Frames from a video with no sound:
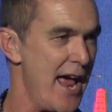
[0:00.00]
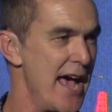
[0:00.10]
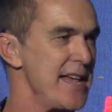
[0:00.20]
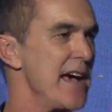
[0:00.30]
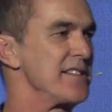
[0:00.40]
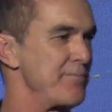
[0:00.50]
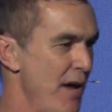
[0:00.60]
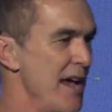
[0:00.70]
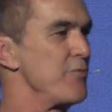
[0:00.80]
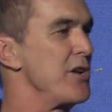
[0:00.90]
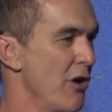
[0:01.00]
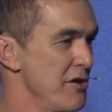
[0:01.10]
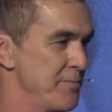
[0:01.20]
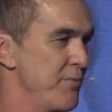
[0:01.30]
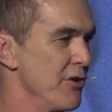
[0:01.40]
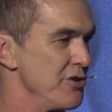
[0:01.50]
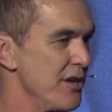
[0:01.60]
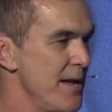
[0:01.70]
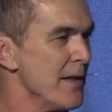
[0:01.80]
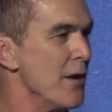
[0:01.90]
As, our, as we grow
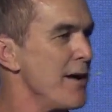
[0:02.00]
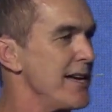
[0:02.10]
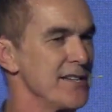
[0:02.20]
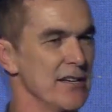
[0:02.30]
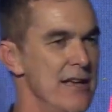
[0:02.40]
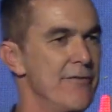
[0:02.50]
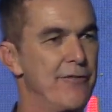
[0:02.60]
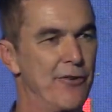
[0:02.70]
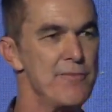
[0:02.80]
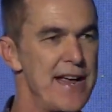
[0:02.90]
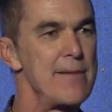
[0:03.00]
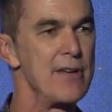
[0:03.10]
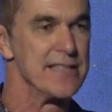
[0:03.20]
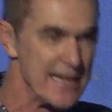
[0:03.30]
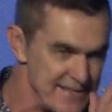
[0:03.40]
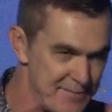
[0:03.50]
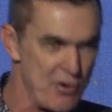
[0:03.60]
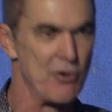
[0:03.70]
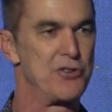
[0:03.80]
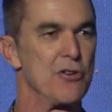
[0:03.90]
spiritually, we get delivered from demons. That's
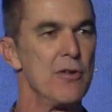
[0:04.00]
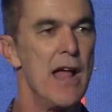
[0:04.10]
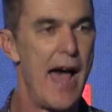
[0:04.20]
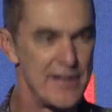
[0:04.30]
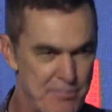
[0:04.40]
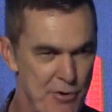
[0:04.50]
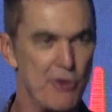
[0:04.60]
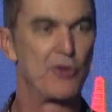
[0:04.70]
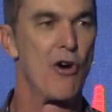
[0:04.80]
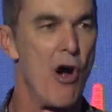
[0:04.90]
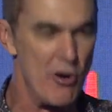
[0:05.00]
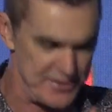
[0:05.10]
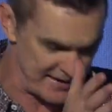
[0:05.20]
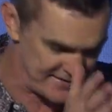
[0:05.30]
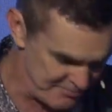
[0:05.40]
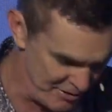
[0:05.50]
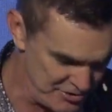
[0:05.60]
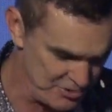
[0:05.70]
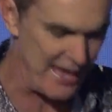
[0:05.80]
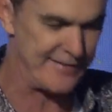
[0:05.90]
spiritual. Our spirit grows. That's
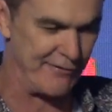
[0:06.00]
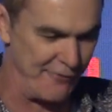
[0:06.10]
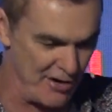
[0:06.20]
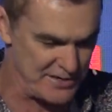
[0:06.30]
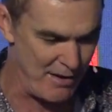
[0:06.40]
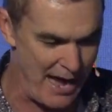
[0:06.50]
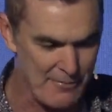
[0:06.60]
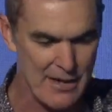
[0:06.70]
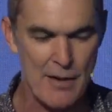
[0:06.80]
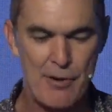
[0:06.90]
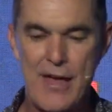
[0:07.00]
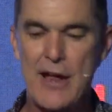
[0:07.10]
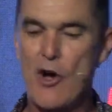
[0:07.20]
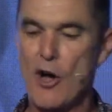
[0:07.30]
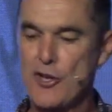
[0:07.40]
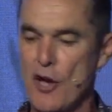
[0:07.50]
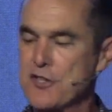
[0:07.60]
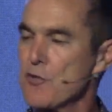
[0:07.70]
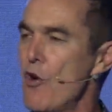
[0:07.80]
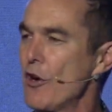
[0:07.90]
spiritual. That's the first part. But then God goes
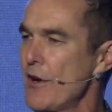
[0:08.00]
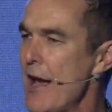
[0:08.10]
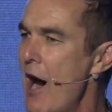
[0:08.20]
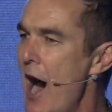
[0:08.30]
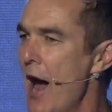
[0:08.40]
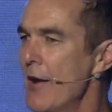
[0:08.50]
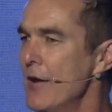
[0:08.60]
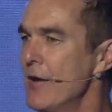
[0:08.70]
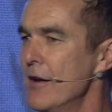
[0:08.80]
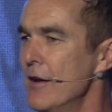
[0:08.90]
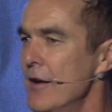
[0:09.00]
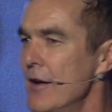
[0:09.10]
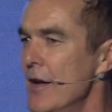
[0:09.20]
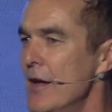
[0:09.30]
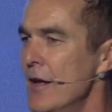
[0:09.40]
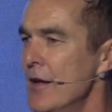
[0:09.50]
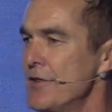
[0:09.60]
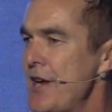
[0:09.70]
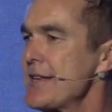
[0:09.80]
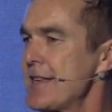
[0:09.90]
to work on our heart.
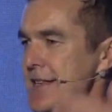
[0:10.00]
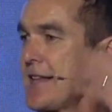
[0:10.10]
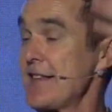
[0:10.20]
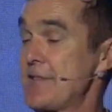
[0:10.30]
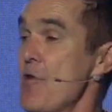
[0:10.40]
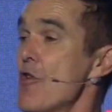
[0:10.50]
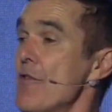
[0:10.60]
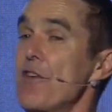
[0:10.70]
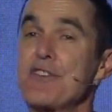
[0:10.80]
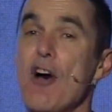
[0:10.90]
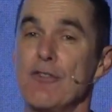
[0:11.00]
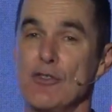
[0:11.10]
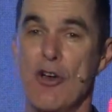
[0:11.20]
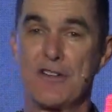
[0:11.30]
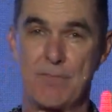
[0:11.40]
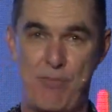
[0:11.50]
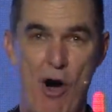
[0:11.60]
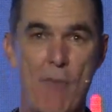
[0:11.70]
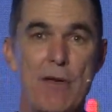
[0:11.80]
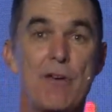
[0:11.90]
Jesus said, The Spirit of the Sovereign Lord is
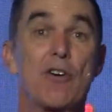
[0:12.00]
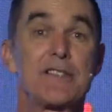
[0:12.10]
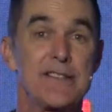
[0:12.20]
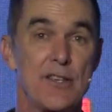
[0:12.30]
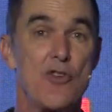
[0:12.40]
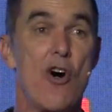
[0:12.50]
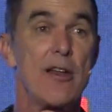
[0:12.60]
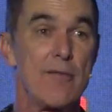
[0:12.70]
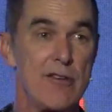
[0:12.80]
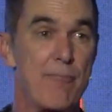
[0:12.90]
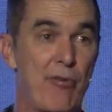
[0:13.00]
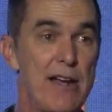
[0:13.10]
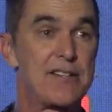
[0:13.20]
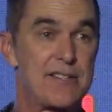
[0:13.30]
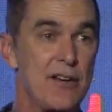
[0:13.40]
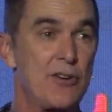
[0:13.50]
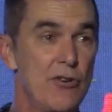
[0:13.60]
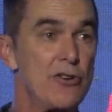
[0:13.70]
upon me because He's anointed me to preach the good